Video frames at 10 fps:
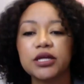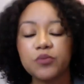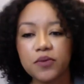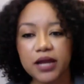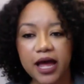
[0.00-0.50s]
we
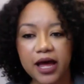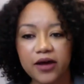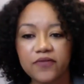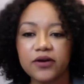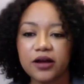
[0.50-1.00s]
would
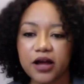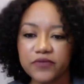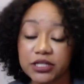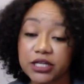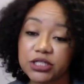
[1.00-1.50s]
have a
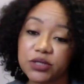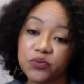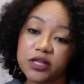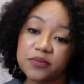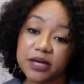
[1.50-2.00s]
conversation
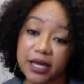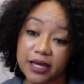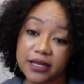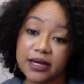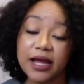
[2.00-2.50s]
with
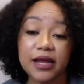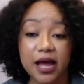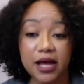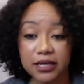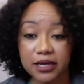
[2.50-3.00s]
Michaela and
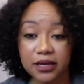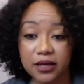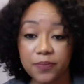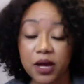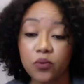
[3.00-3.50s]
Alia
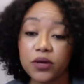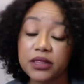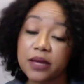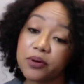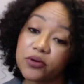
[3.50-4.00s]
about what
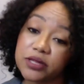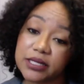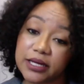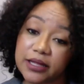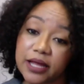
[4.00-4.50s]
they both
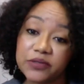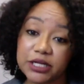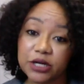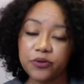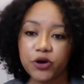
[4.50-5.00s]
did that was
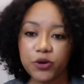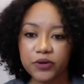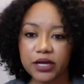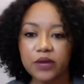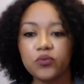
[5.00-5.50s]

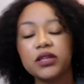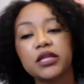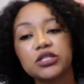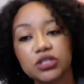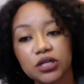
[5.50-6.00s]
inappropriate and what they
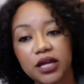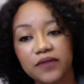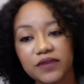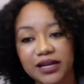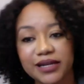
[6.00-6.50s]
should
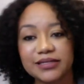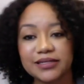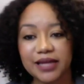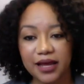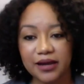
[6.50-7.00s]
have done
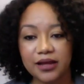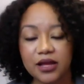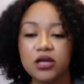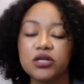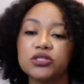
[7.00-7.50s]
instead.
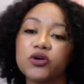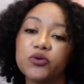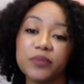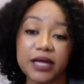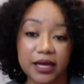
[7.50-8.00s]
So
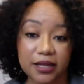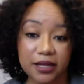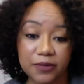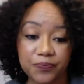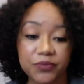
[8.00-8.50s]

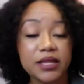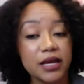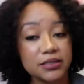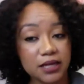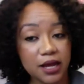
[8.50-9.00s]
Michaela,
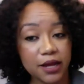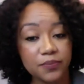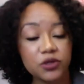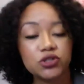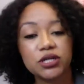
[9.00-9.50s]
next time
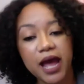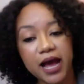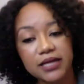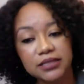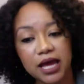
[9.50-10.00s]
you should
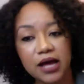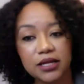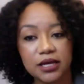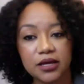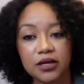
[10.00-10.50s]
ask
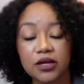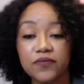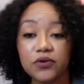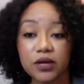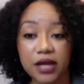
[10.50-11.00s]
Alia if
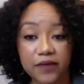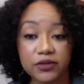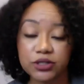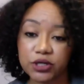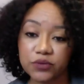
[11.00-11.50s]
you can have a
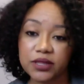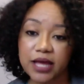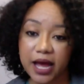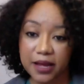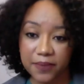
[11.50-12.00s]
turn with the
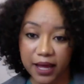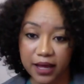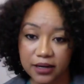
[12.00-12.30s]
iPad.